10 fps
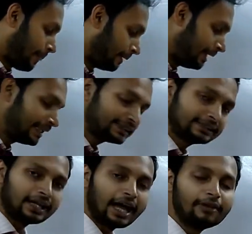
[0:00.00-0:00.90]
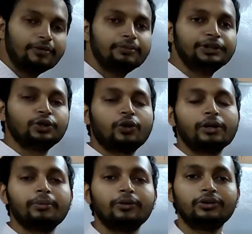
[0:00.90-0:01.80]
Next, I will be talking
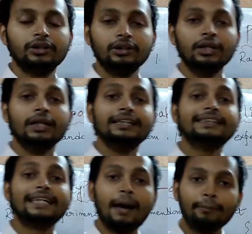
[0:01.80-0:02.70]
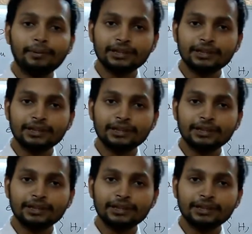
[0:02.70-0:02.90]
about the sample